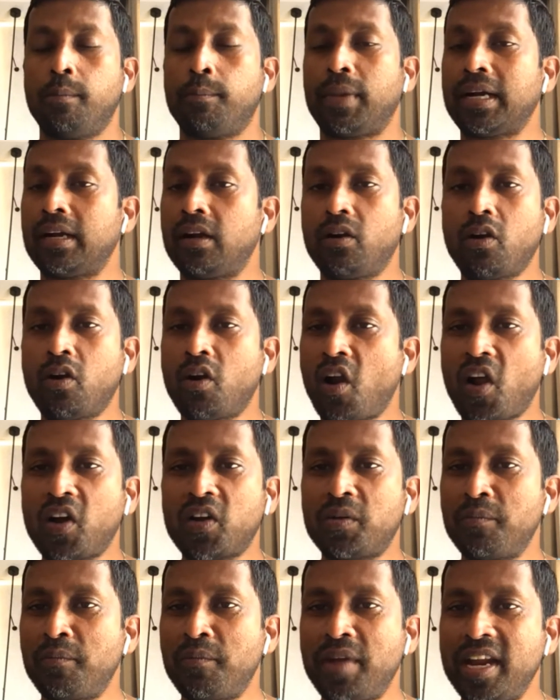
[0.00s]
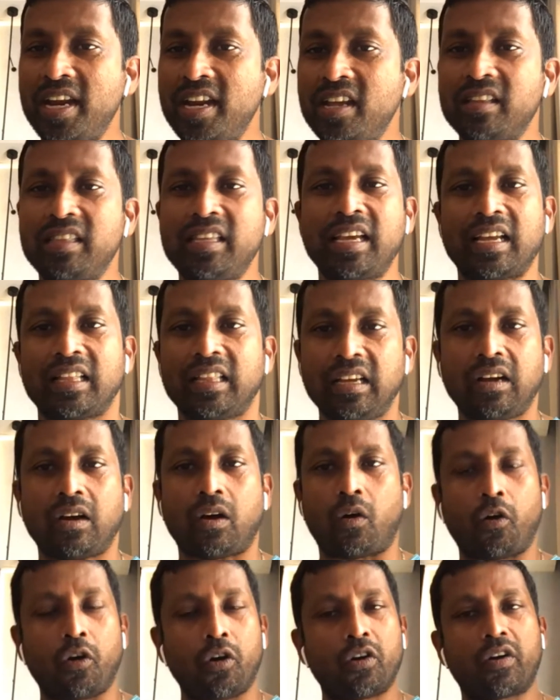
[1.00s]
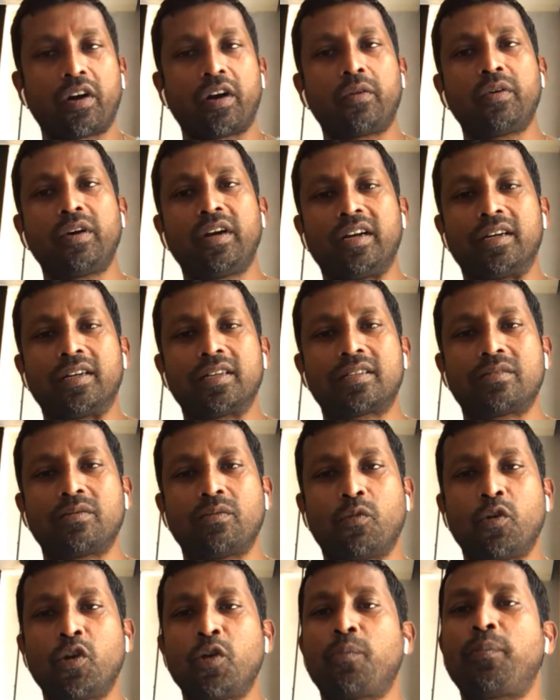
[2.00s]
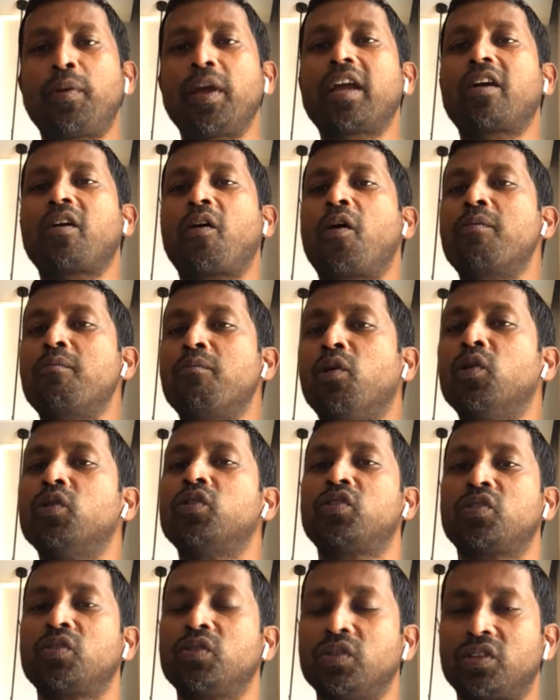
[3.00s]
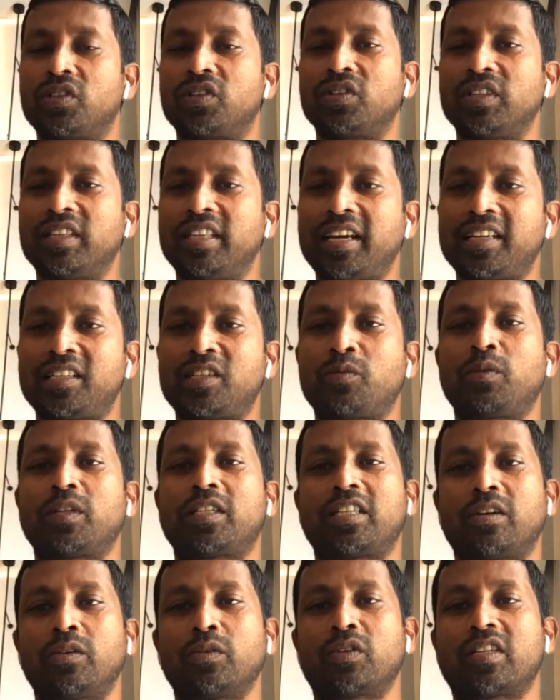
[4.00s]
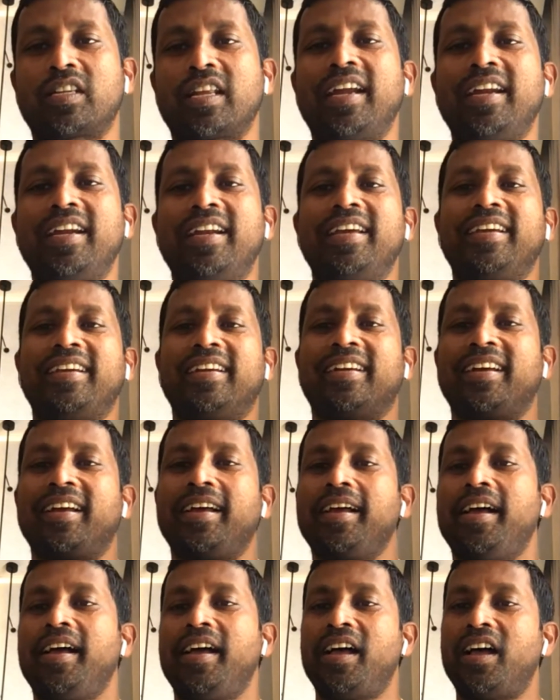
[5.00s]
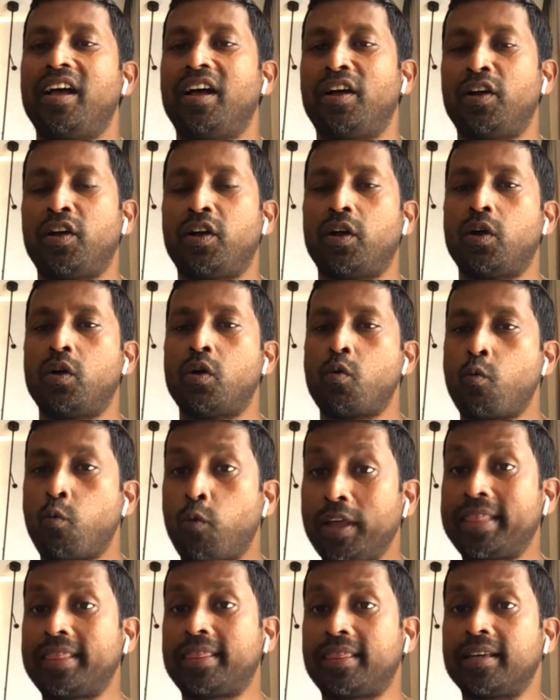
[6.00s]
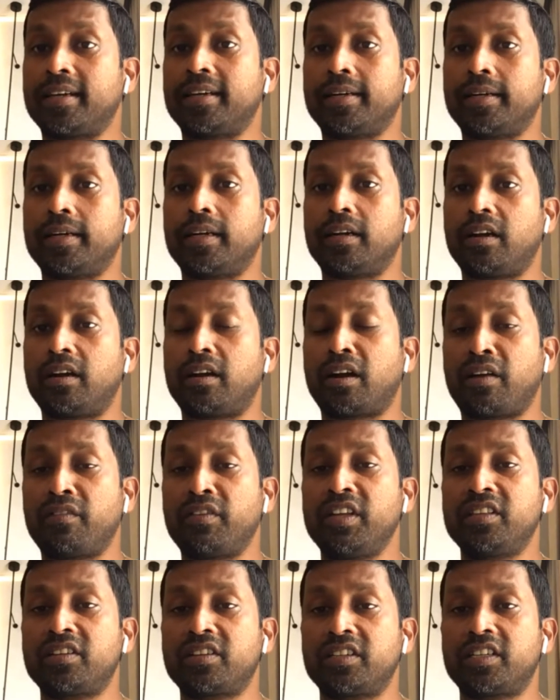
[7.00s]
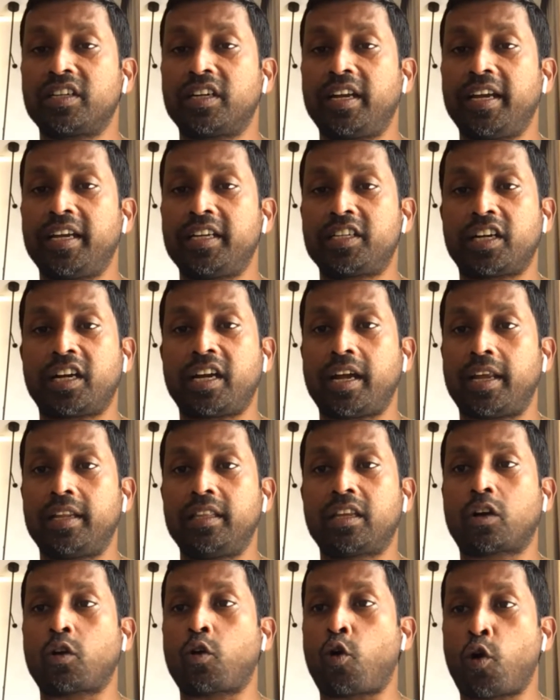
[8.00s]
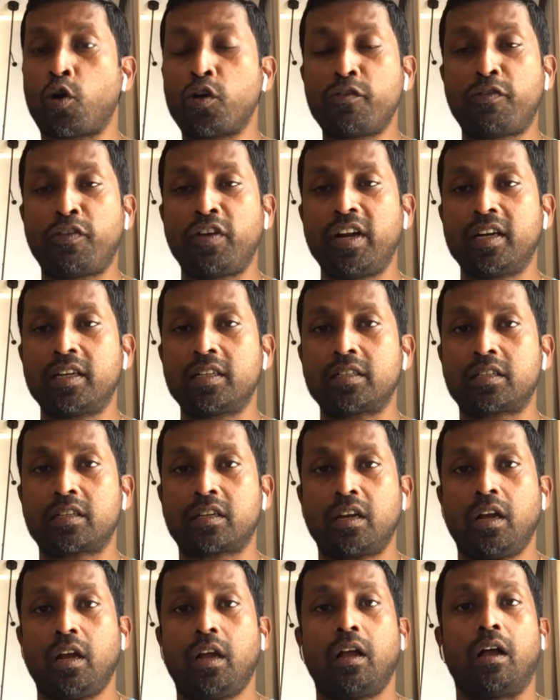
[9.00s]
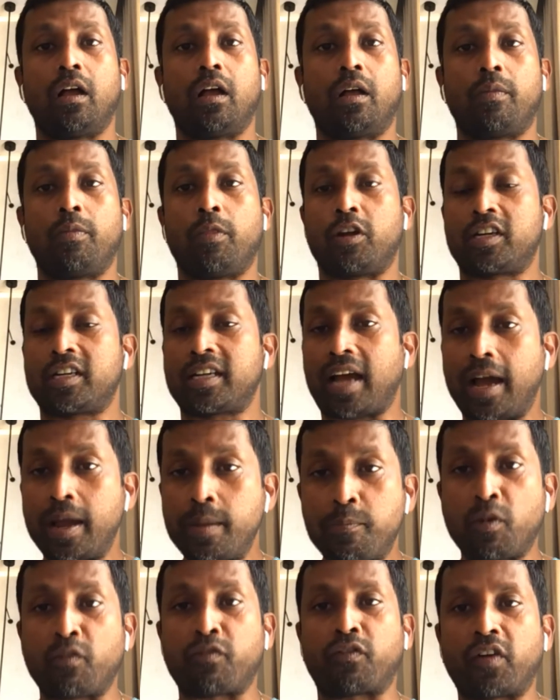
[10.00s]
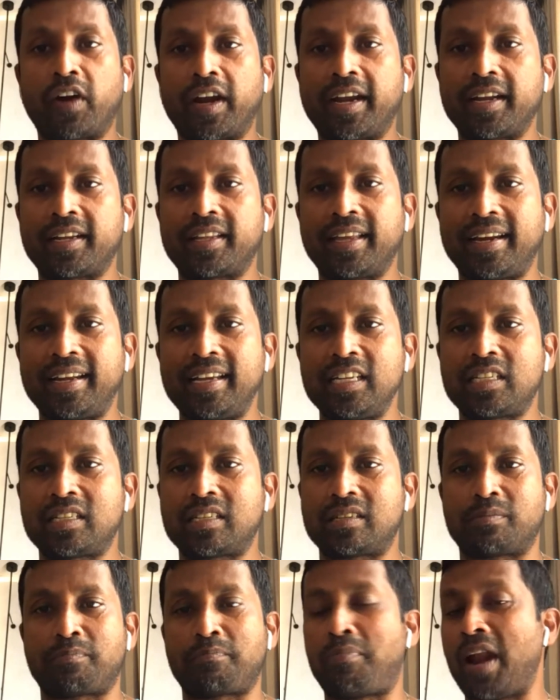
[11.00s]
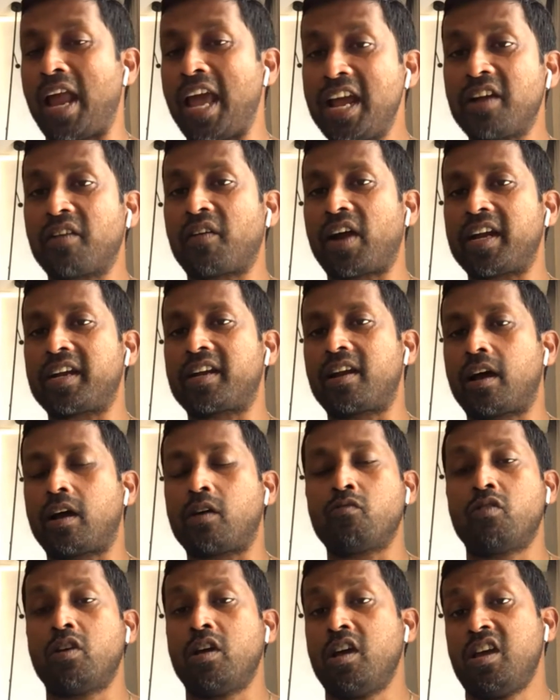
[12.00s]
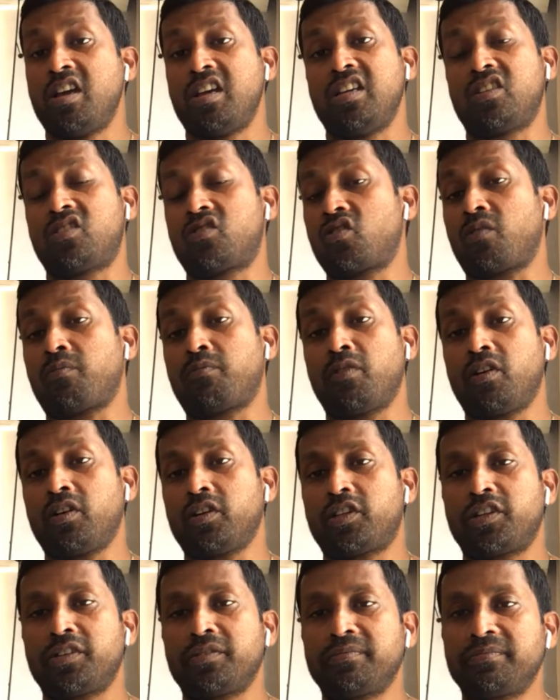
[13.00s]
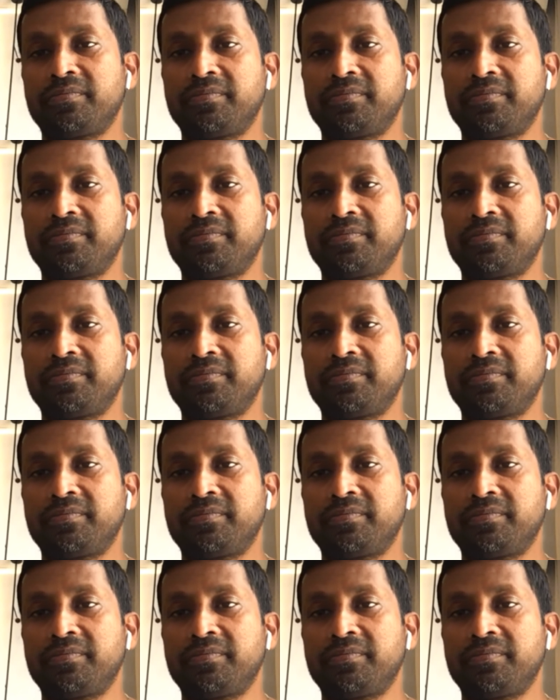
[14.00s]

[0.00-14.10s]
But not many of the other all rounders would you pick on both suits. So that's what's outstanding uh, with uh, Ravindra Jadeja and the confidence, uh, the type of cricket that he's playing right now is top notch.